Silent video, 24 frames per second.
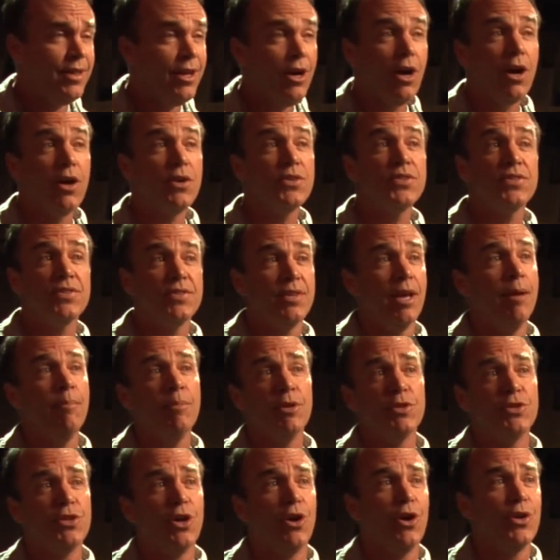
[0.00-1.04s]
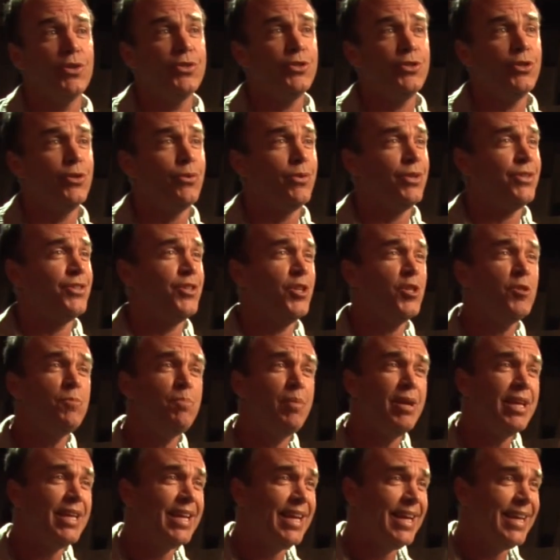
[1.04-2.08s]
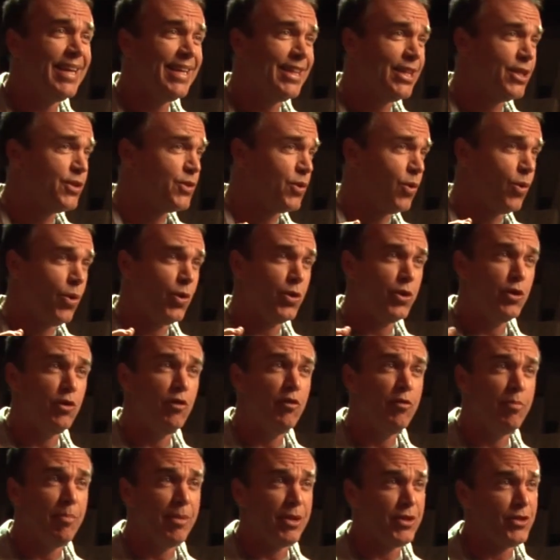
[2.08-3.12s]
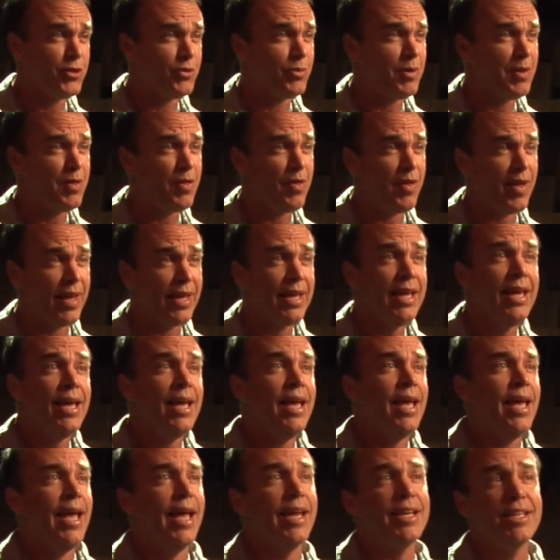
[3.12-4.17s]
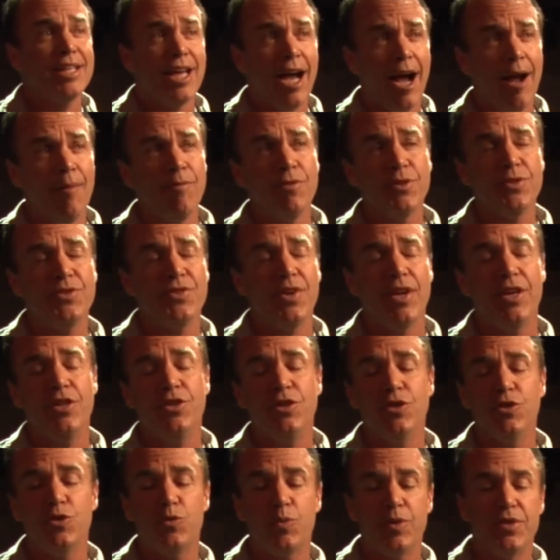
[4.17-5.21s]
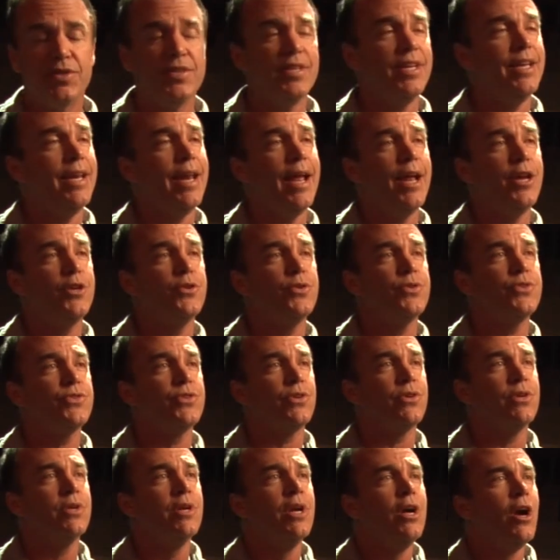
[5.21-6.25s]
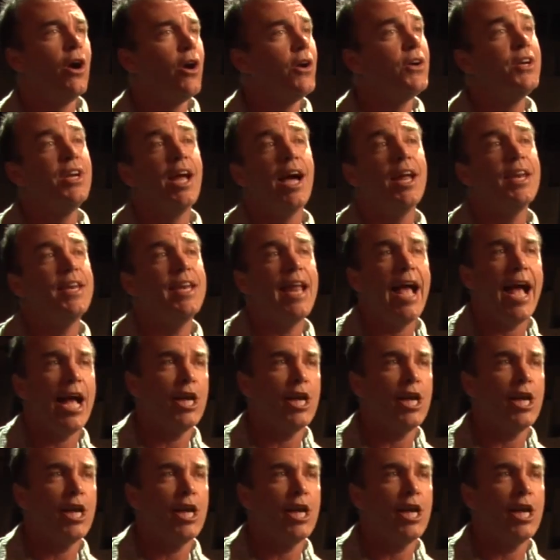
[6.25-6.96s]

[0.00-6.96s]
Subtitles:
There are some adults who are just beginning this whole youth ministry thing, and conversations with teenagers are not